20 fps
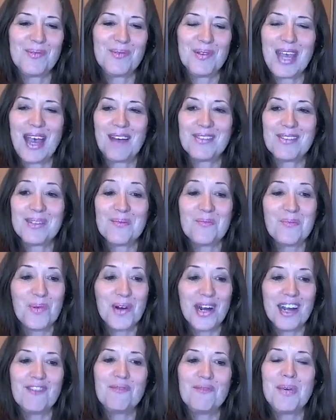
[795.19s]
We have some
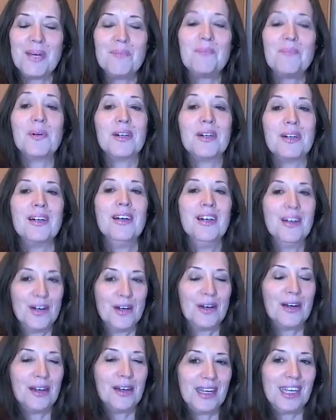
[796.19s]
brave people
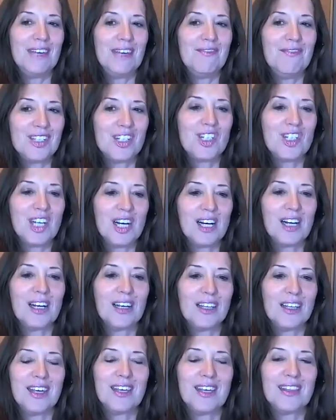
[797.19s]
even
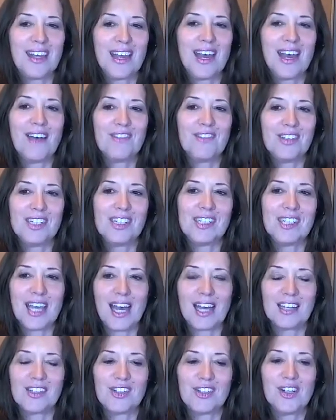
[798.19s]
sharing that they have a
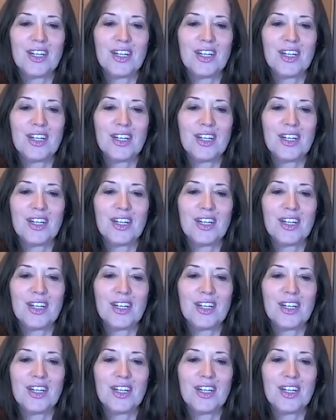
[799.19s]
disaster